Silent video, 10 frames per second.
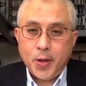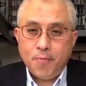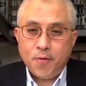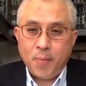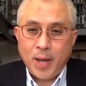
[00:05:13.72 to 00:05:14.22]

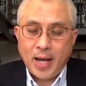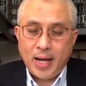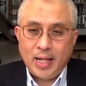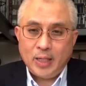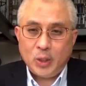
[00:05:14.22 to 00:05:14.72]
from
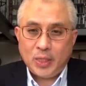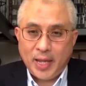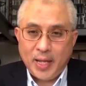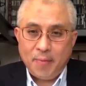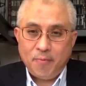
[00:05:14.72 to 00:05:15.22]
halal to
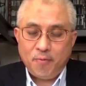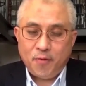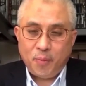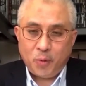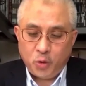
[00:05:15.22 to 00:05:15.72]
tayyib,
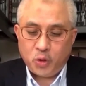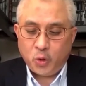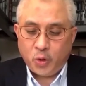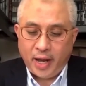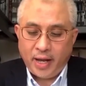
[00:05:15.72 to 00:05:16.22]
from good
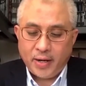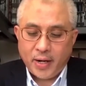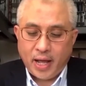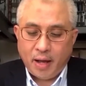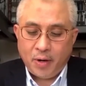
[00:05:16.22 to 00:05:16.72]
to great,
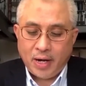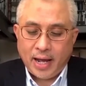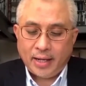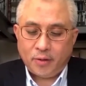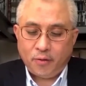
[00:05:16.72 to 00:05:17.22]
I would
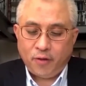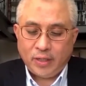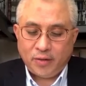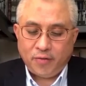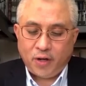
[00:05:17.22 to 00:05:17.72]
like to
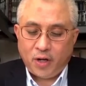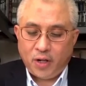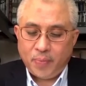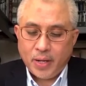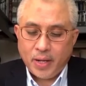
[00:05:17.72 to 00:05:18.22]
first of
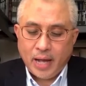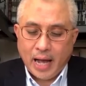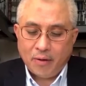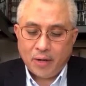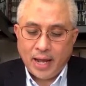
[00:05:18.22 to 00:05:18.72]
all
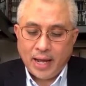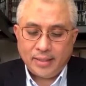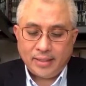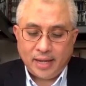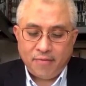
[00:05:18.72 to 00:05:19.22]
outline
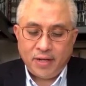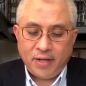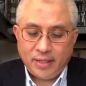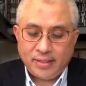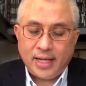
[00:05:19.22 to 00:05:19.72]

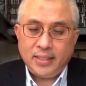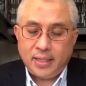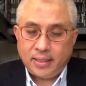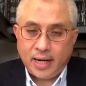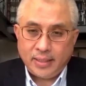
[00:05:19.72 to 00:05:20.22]
7
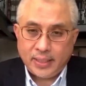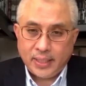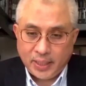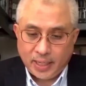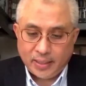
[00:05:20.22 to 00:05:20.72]
essential
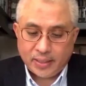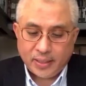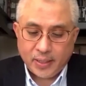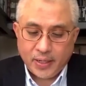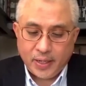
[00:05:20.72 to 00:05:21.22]

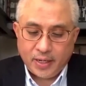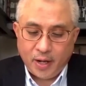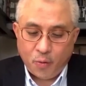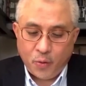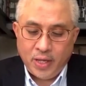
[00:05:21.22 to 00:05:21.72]
transitions
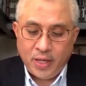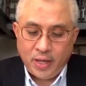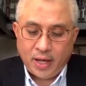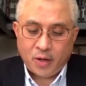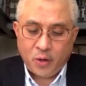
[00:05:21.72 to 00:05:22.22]
that we
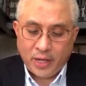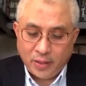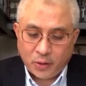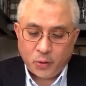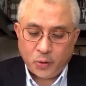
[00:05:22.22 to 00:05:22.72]
are
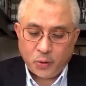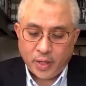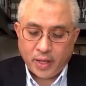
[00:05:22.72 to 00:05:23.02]
going through